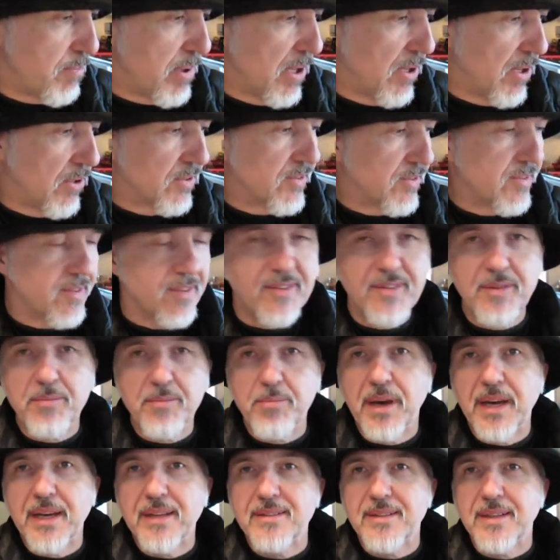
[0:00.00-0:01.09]

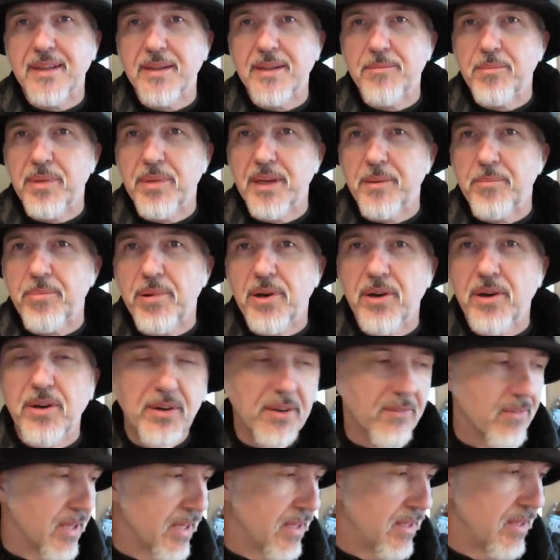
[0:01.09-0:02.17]
participated and been a part
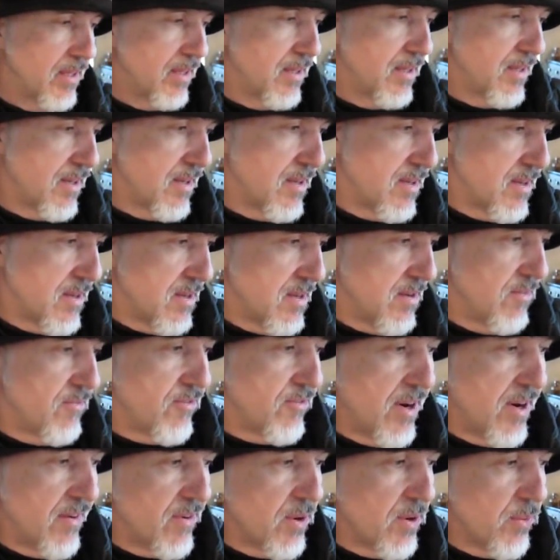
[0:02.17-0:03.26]
of it, and
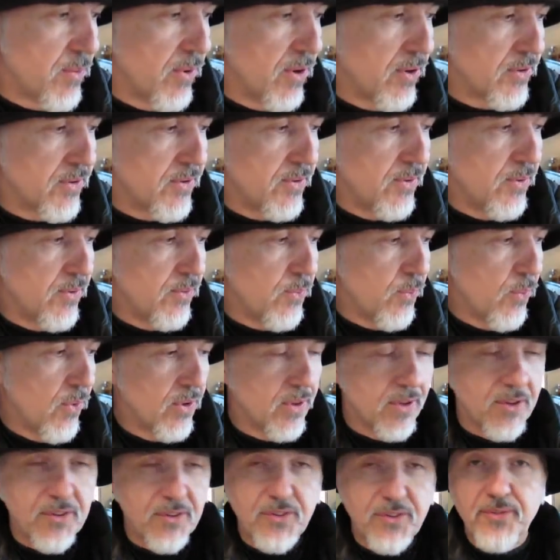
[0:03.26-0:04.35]
for everyone
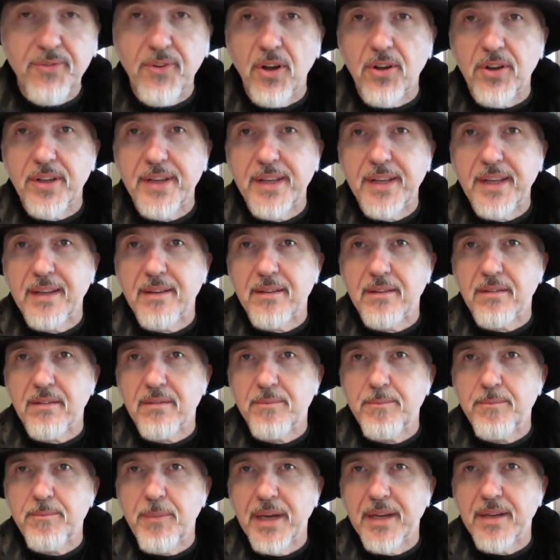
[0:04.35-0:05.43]
that's followed it and
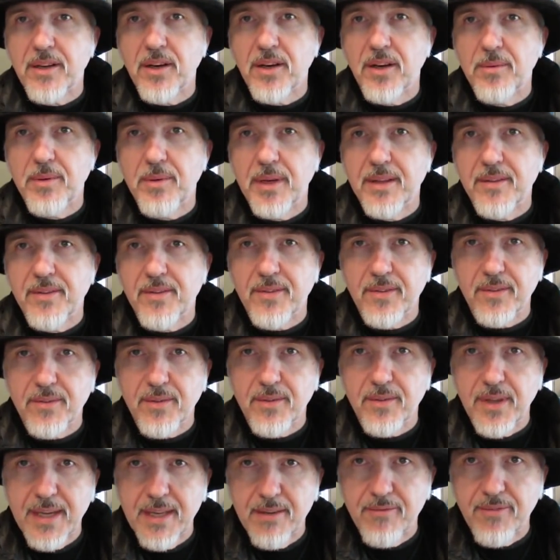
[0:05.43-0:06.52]
made comments
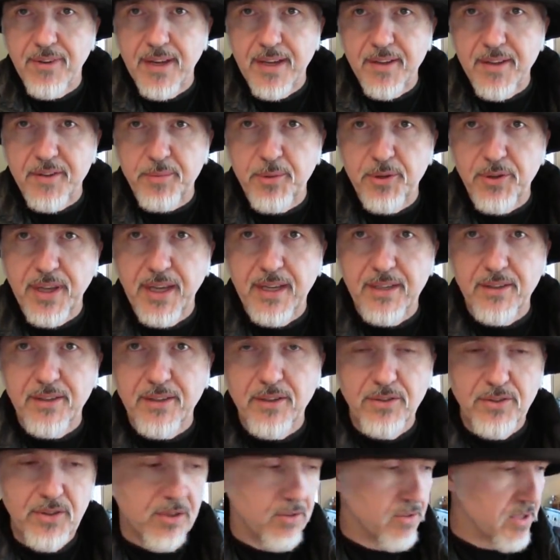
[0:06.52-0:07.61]
in Facebook and
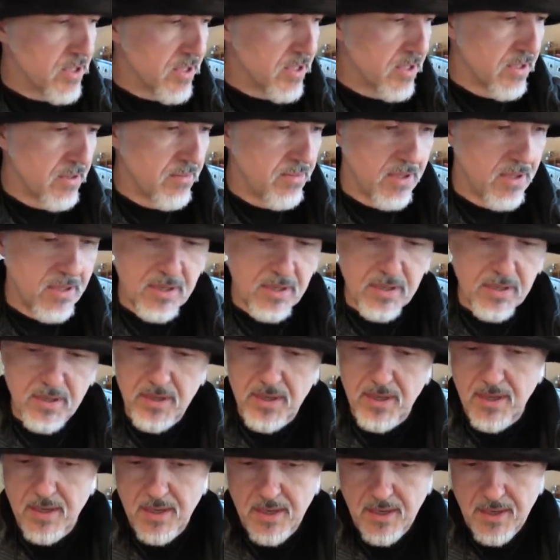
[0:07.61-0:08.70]
on YouTube.
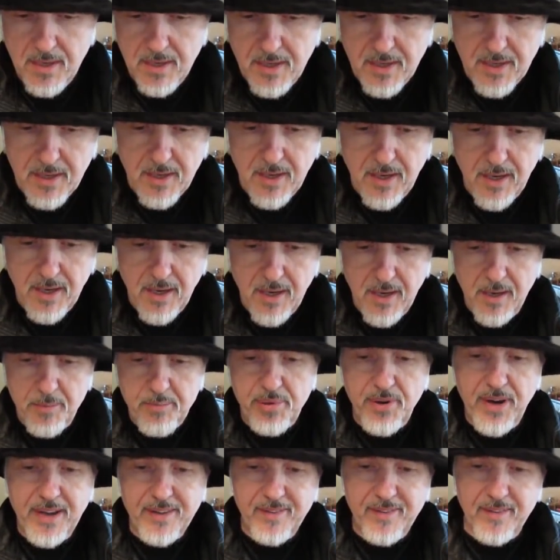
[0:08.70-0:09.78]

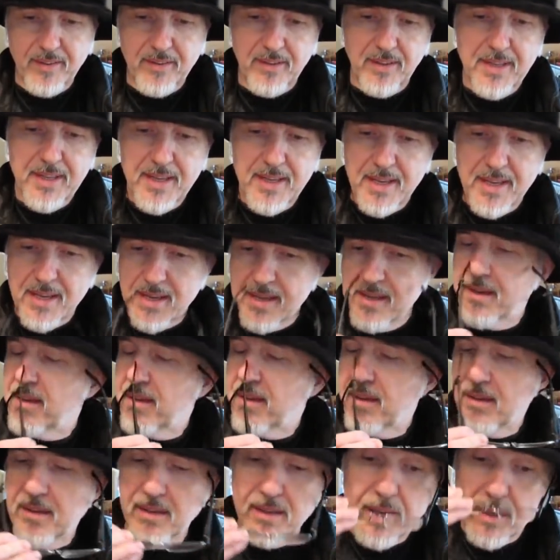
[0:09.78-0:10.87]
Presently,
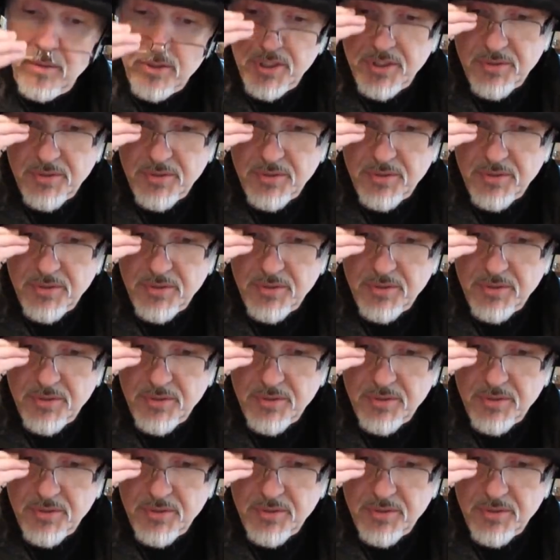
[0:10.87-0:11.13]
I'll